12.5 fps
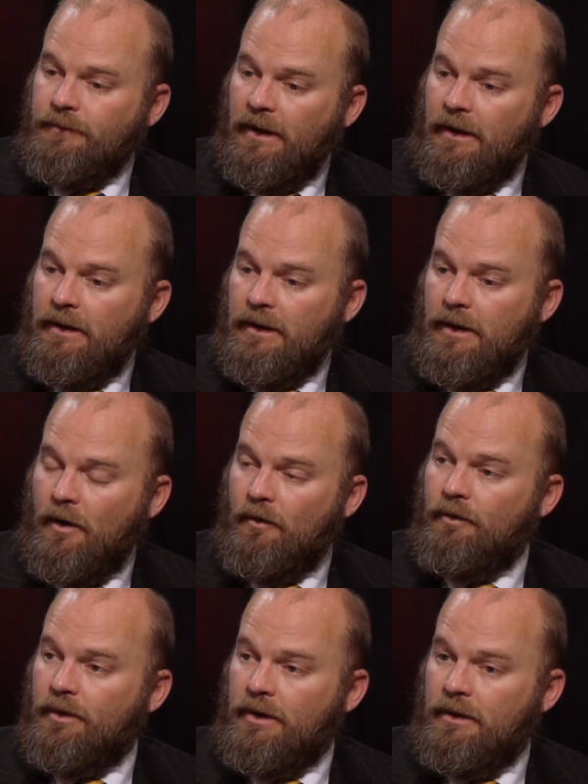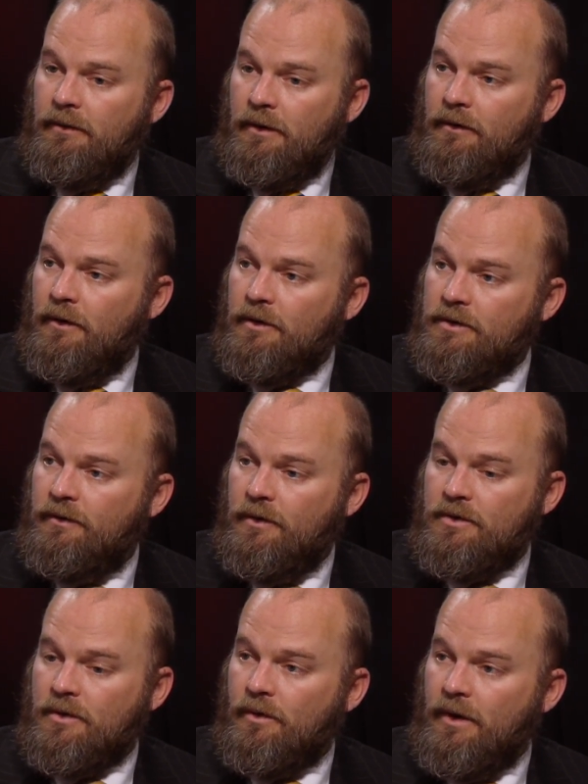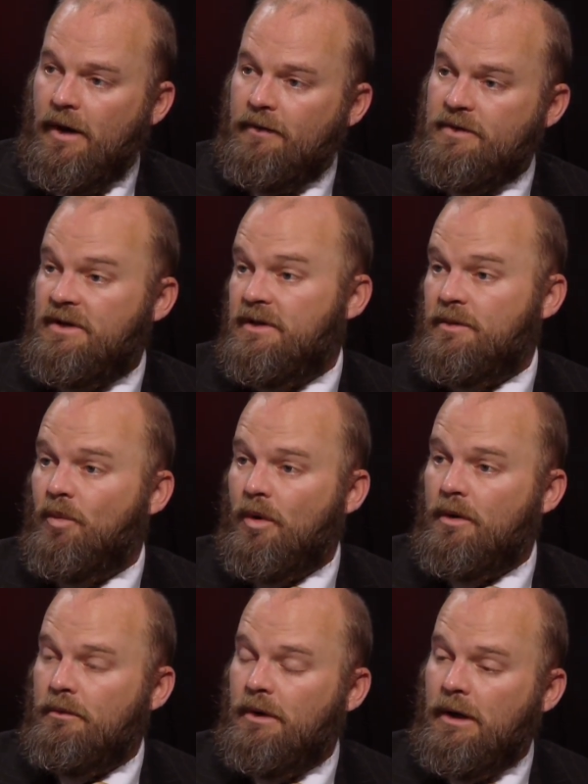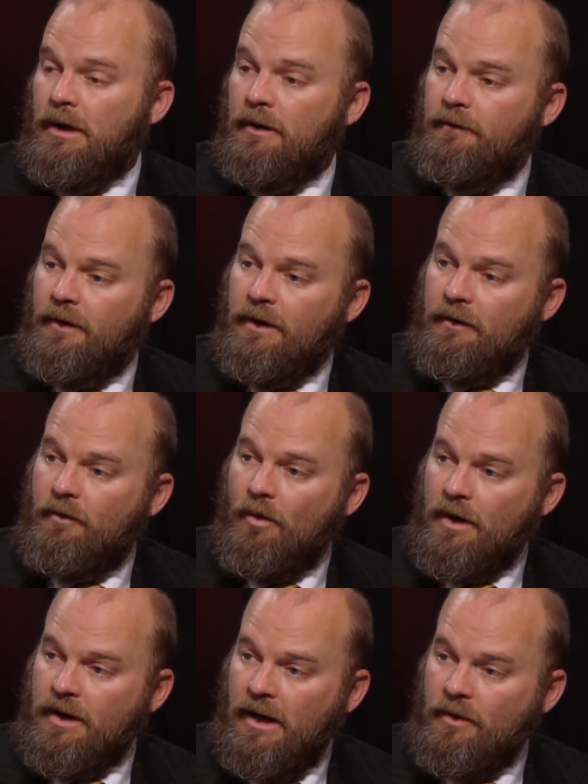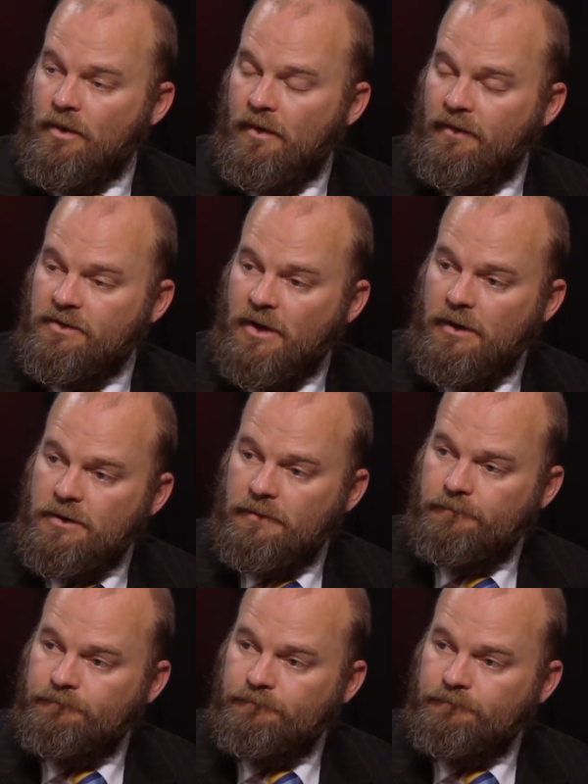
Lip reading: And hopefully in years future we'll see some more funding for it, K-12 education.